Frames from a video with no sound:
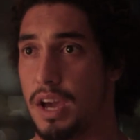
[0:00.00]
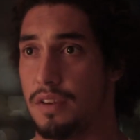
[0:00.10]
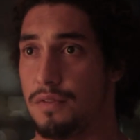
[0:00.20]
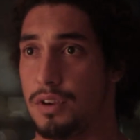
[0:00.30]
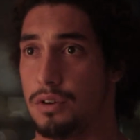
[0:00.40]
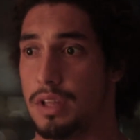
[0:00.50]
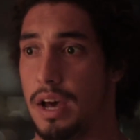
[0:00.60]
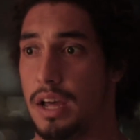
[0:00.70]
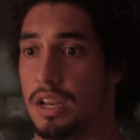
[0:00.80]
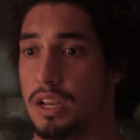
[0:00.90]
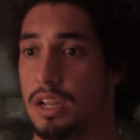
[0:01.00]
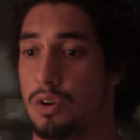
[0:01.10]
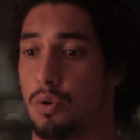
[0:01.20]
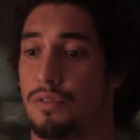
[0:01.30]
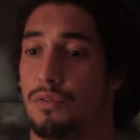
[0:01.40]
I feel that in
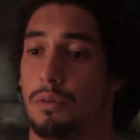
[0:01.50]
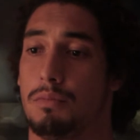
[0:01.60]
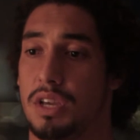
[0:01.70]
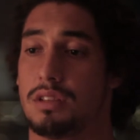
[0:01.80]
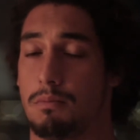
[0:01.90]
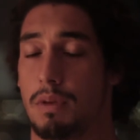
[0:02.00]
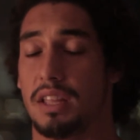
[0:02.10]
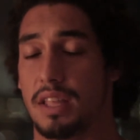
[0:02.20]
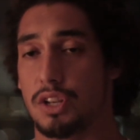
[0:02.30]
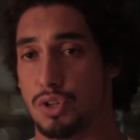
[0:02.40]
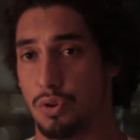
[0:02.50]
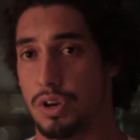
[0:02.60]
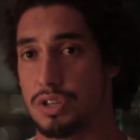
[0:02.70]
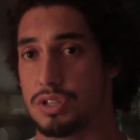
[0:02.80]
order for me to make that choice